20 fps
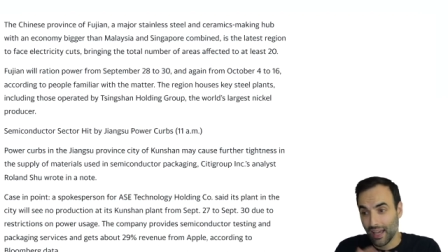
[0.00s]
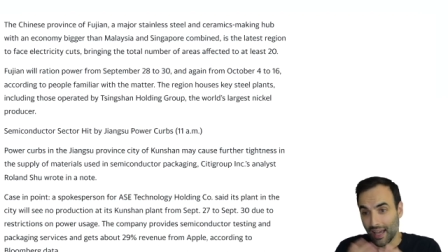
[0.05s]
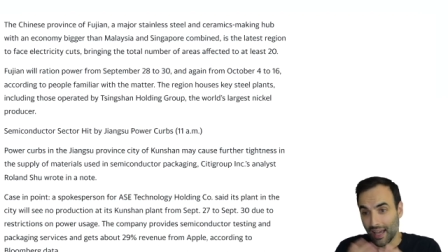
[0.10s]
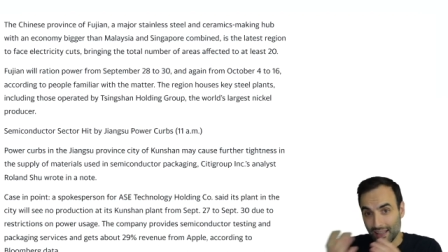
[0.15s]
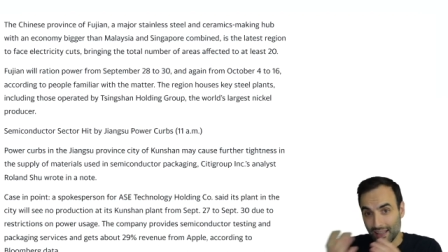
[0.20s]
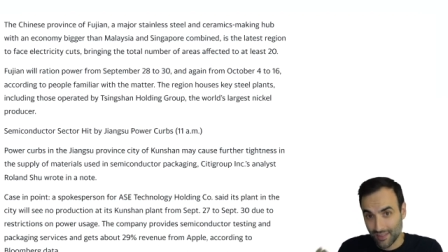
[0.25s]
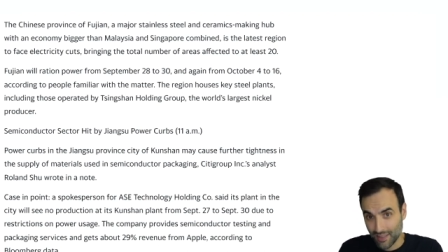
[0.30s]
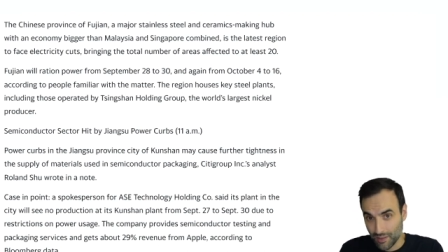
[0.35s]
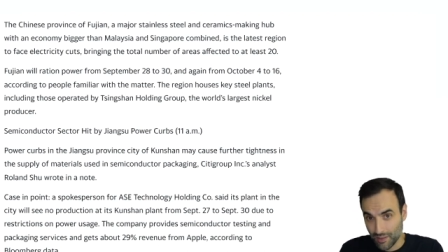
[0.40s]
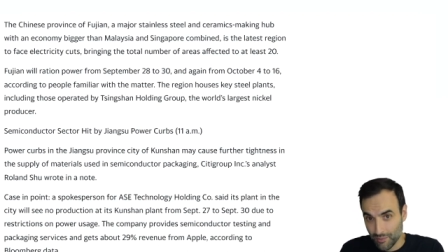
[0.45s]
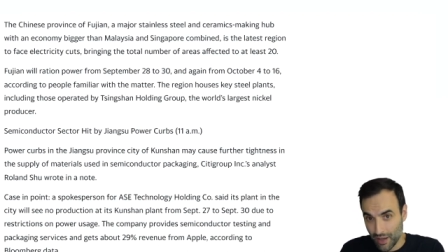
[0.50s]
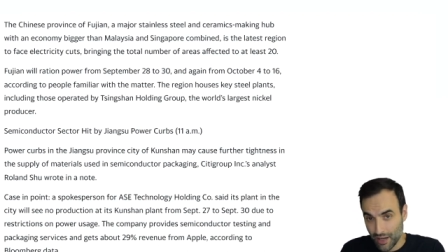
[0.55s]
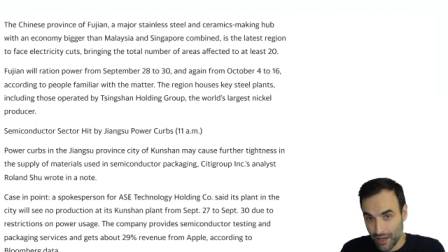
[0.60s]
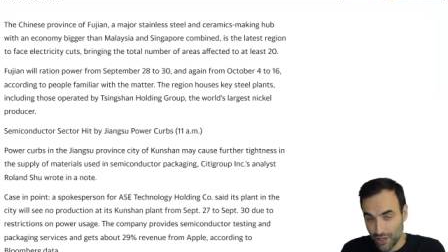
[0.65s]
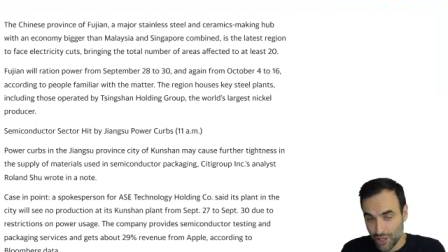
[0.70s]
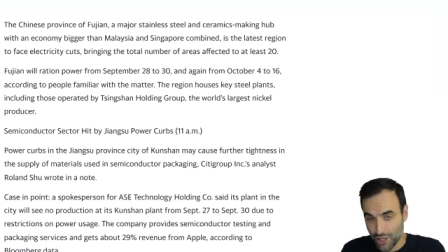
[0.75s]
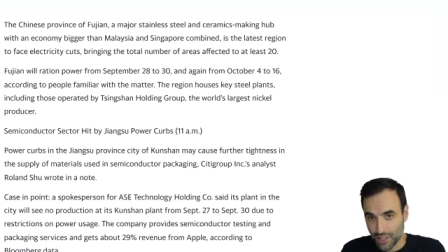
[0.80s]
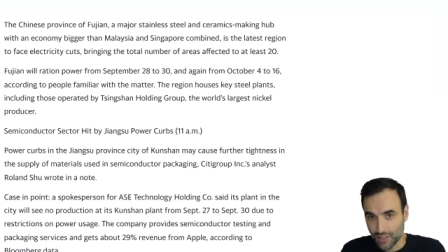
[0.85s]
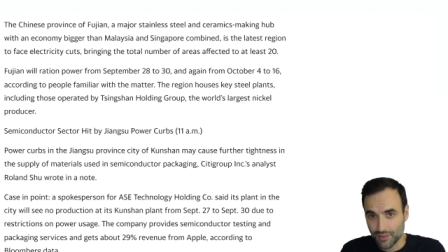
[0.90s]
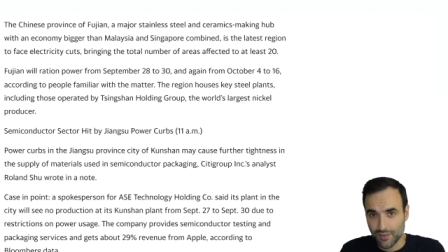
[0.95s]
as he
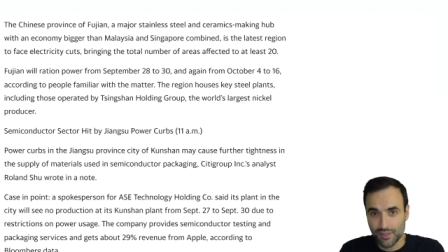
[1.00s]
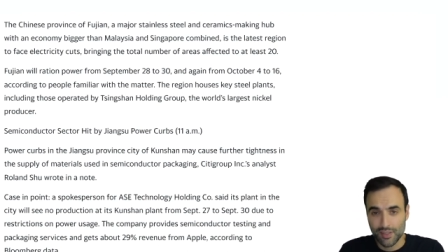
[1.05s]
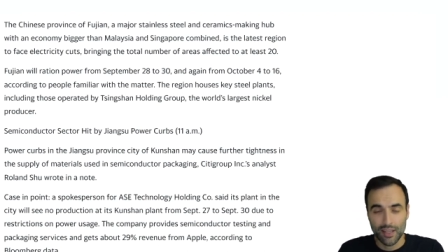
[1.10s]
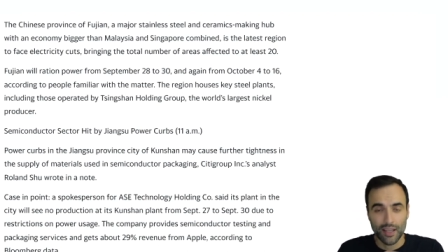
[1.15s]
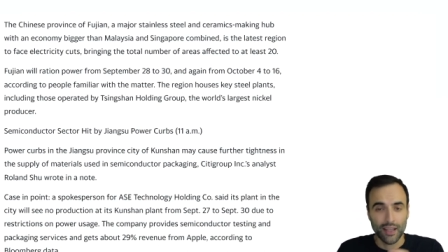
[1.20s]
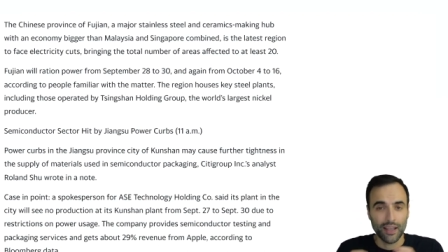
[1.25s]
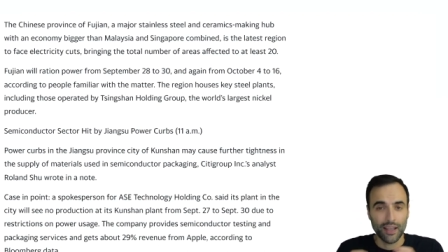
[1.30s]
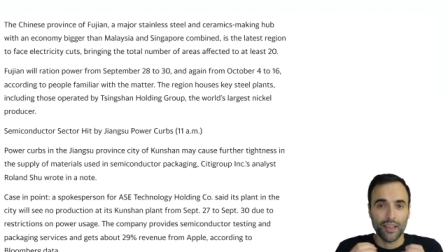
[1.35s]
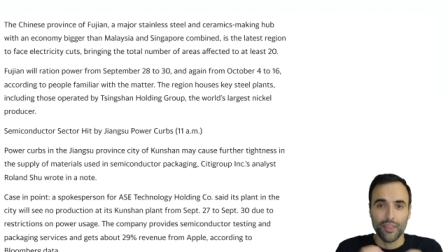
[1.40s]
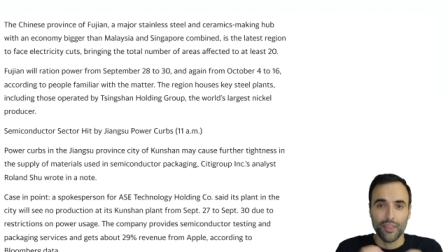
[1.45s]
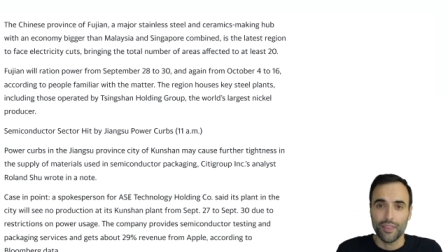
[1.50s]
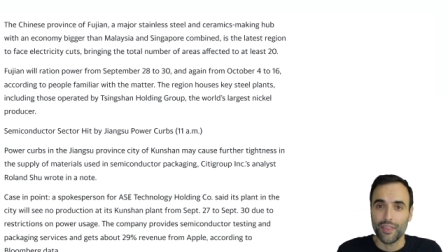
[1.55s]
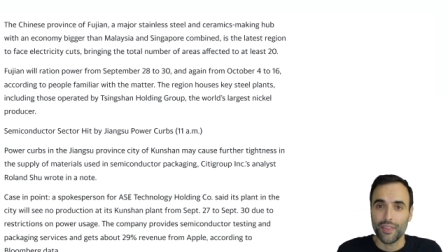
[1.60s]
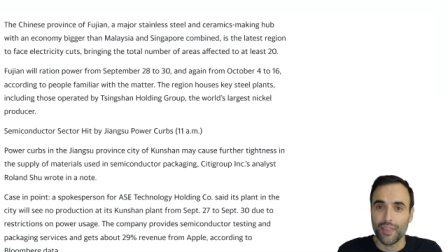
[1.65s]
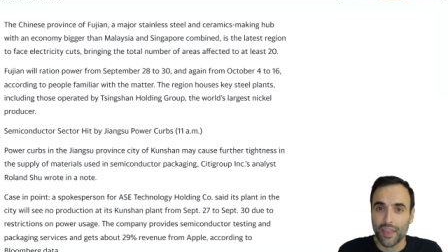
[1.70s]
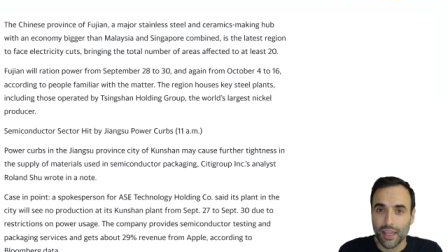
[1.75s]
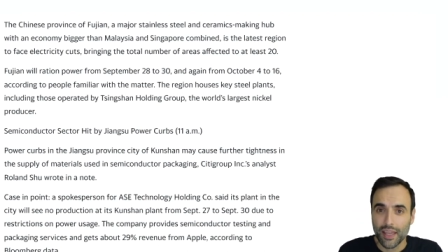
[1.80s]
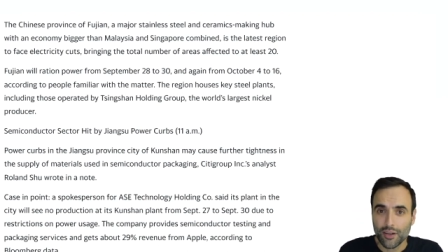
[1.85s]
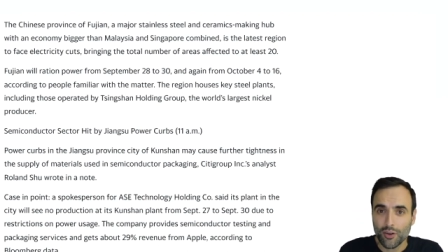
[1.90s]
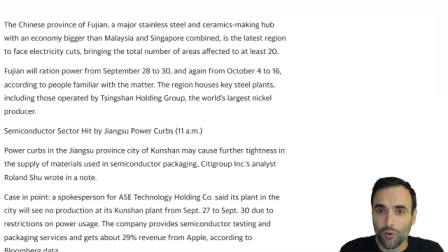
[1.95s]
mentions,
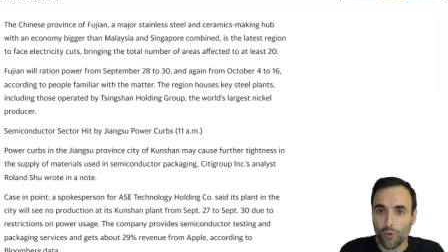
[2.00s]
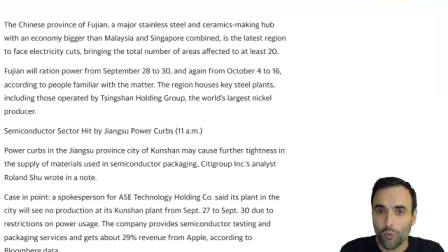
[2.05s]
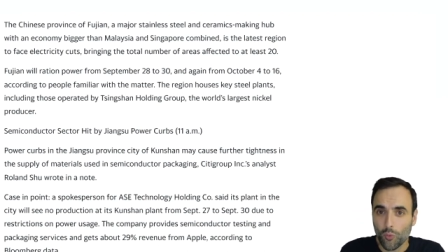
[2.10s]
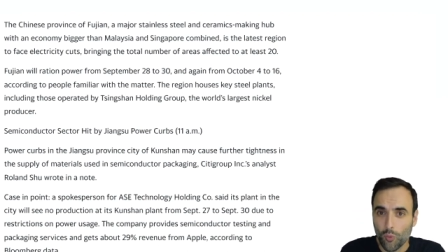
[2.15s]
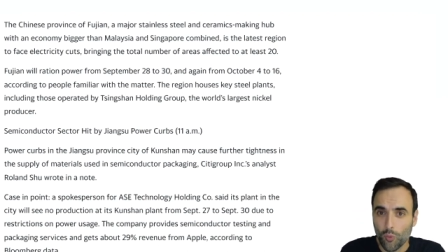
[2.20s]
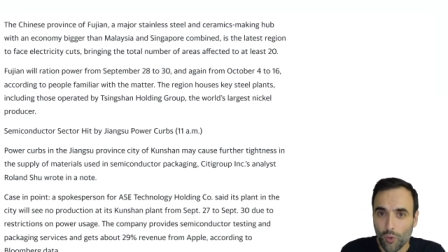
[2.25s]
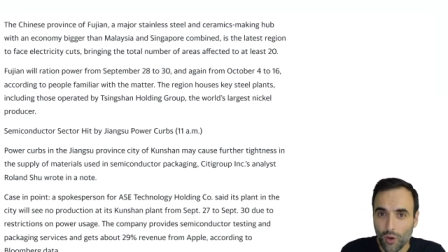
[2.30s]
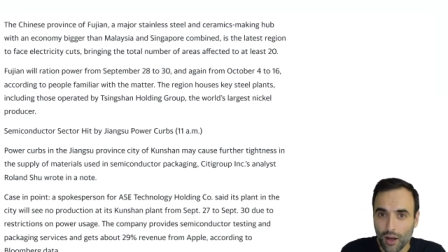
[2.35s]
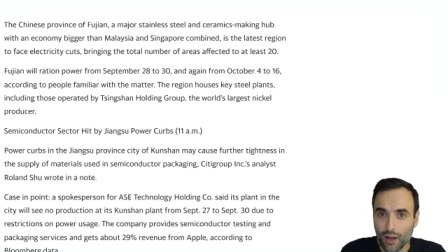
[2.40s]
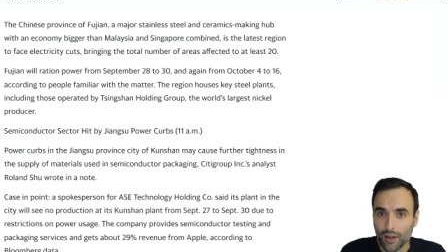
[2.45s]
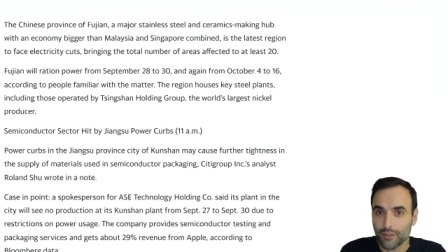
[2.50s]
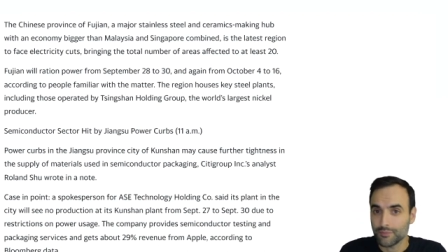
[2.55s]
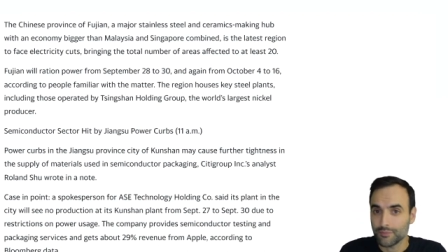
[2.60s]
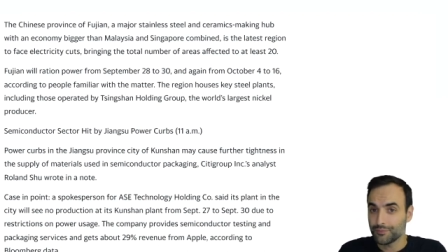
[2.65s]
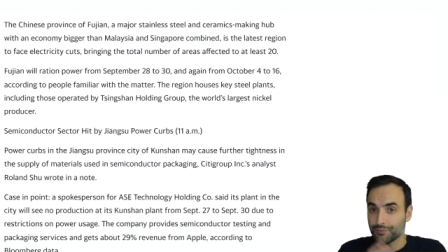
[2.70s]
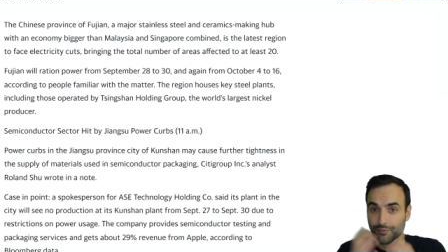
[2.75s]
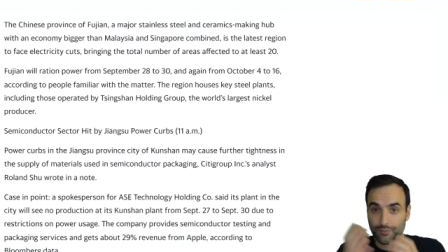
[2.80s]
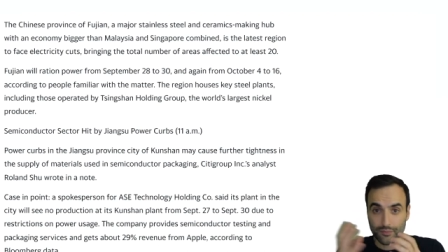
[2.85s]
they don't want